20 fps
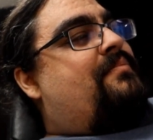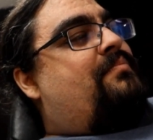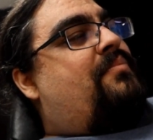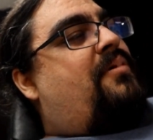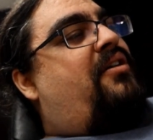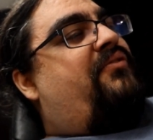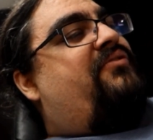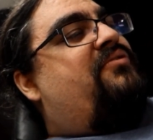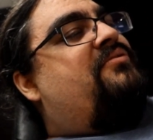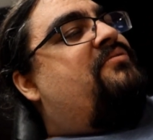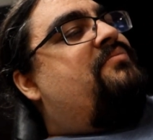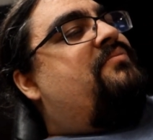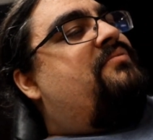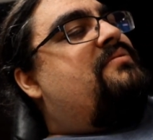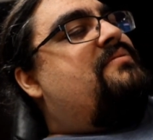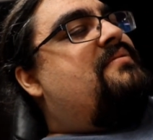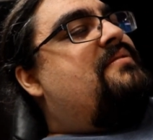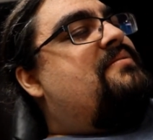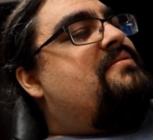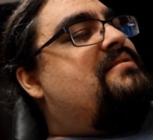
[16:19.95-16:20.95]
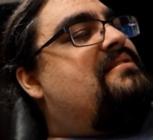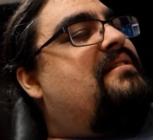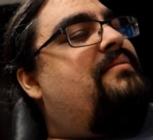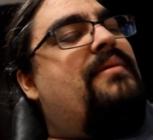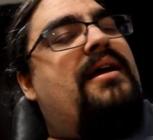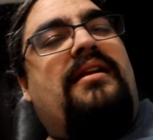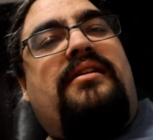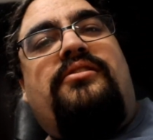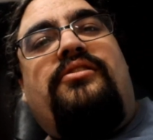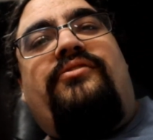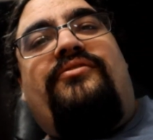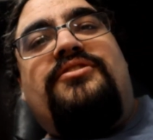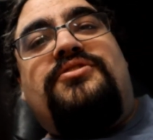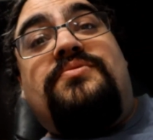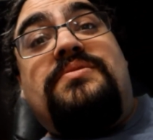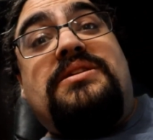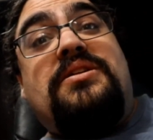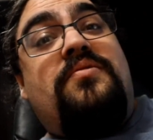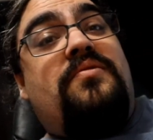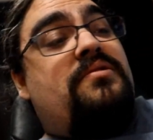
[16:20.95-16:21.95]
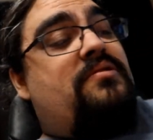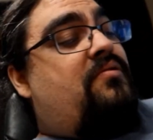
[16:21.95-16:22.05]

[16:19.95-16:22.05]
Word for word: Marvel Cinematic Universe was going